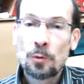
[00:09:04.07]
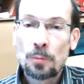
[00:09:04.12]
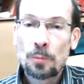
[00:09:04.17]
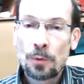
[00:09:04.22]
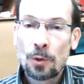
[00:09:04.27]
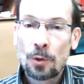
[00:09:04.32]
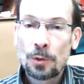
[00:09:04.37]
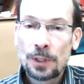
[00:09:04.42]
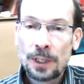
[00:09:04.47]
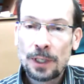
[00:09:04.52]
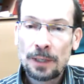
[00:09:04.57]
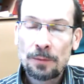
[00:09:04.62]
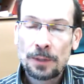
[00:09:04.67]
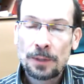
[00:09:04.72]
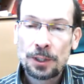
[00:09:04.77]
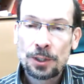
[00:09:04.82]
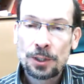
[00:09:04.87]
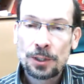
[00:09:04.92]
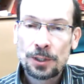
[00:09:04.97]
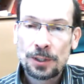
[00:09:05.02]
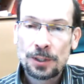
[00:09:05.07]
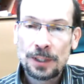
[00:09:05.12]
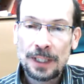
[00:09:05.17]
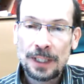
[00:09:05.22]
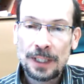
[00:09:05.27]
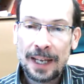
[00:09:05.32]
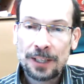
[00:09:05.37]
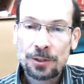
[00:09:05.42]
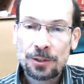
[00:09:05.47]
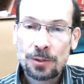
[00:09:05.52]
protein, which is the
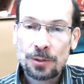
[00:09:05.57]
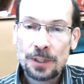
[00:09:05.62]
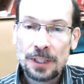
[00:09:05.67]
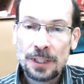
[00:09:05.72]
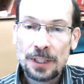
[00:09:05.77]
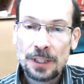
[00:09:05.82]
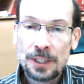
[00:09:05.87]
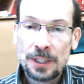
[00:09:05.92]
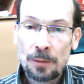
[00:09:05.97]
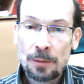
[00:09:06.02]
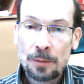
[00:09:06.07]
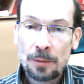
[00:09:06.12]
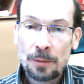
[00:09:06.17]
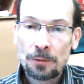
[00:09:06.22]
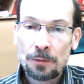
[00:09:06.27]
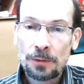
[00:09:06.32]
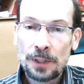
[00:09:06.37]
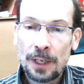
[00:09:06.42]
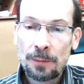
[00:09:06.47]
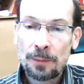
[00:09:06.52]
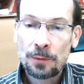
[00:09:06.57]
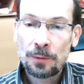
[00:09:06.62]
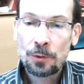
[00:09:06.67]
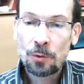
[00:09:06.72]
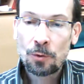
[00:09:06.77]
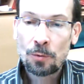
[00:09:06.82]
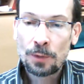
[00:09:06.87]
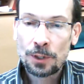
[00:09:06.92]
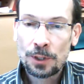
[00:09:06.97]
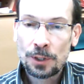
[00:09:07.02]
extracellular bit of the
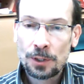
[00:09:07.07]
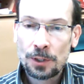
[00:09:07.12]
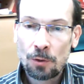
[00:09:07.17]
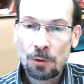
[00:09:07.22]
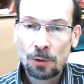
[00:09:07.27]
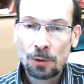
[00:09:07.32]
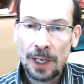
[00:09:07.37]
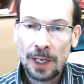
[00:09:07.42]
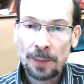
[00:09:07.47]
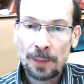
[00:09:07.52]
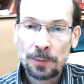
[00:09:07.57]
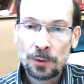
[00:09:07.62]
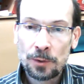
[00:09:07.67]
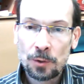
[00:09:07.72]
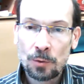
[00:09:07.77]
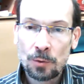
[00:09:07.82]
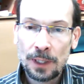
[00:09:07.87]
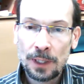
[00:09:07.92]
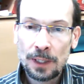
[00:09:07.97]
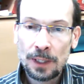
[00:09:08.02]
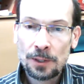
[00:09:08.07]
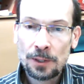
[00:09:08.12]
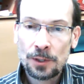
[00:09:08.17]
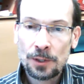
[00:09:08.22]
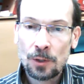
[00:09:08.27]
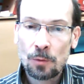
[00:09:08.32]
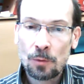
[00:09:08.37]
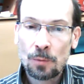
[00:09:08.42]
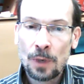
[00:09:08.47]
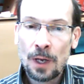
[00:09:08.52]
M2, which is called M2E.
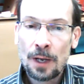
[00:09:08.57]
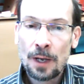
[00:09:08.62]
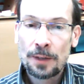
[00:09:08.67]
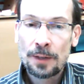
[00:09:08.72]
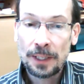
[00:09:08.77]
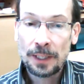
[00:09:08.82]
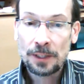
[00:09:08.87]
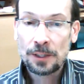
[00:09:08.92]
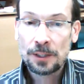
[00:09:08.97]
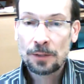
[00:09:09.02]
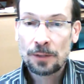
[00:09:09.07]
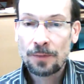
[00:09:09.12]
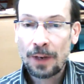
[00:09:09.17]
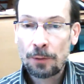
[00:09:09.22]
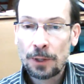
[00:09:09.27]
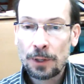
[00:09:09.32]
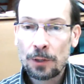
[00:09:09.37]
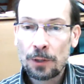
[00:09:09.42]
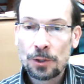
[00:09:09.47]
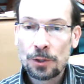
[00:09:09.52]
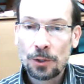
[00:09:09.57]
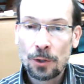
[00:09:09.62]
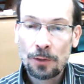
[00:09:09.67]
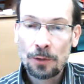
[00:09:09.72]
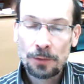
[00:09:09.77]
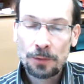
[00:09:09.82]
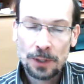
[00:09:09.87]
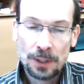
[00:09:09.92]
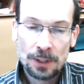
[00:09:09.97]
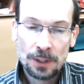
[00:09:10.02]
So that is very
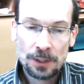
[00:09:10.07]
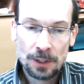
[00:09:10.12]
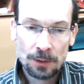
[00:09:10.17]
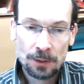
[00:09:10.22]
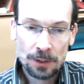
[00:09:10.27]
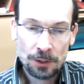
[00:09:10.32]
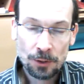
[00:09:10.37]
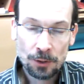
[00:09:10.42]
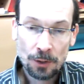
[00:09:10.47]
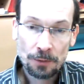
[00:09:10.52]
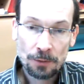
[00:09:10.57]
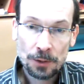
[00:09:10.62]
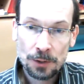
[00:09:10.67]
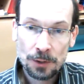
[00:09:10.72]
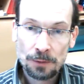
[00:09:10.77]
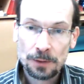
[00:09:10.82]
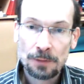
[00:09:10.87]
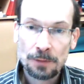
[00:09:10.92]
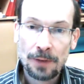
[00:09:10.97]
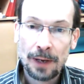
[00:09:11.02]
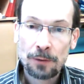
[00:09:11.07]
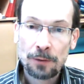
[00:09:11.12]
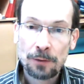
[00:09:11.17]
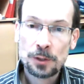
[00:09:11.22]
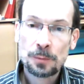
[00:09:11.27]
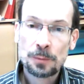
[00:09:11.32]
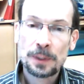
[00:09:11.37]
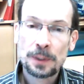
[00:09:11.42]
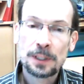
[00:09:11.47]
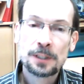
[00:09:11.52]
conserved and is on the surface of the
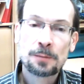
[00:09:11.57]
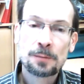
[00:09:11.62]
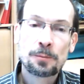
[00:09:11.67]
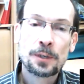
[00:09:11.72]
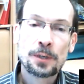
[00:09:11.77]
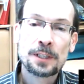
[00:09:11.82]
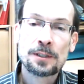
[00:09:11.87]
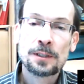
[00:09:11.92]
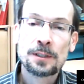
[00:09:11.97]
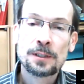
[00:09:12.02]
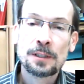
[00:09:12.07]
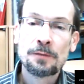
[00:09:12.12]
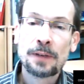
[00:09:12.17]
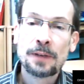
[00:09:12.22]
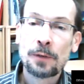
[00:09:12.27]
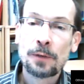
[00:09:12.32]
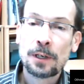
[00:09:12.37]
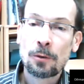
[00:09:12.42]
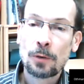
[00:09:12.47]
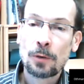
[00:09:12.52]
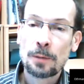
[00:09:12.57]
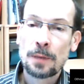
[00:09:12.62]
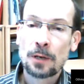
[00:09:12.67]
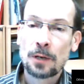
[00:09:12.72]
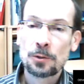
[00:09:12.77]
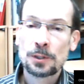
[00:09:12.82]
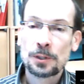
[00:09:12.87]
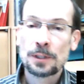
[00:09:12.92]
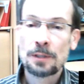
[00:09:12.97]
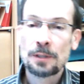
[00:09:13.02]
virus, but it's present in very low
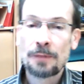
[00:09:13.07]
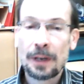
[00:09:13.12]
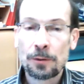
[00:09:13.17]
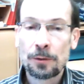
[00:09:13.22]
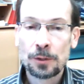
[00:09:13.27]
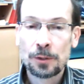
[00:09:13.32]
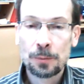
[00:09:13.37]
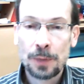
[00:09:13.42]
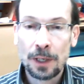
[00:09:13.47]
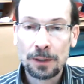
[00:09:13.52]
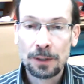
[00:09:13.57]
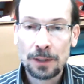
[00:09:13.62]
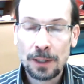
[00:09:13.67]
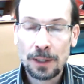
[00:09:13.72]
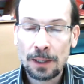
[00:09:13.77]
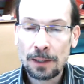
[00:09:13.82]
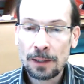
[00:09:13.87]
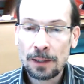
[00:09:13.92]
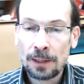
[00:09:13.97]
amounts in the virus particle.